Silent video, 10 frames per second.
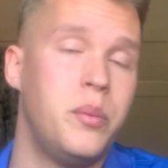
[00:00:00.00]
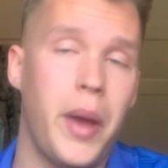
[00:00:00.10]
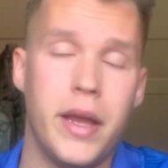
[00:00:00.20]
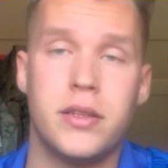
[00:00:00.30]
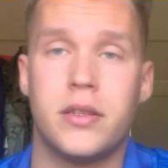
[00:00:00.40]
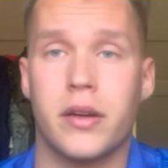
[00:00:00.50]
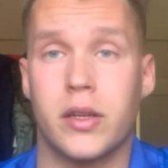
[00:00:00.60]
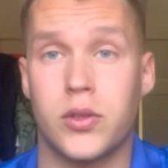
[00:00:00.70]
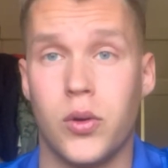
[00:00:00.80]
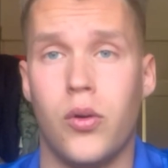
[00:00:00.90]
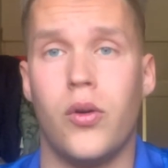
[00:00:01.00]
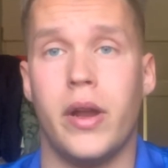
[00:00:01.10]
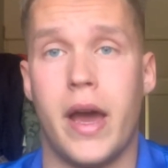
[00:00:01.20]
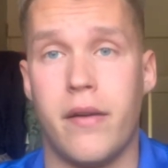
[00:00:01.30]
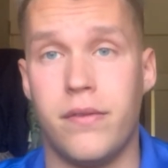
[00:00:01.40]
base during school
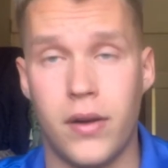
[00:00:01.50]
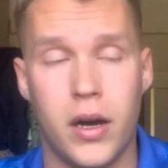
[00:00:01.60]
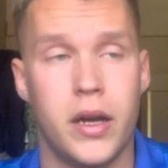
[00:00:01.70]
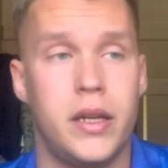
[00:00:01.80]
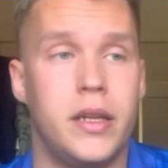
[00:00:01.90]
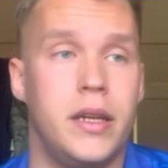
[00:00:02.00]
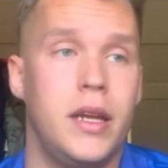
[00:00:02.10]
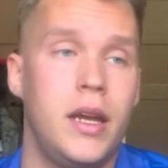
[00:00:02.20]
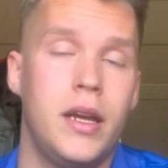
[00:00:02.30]
and have fun and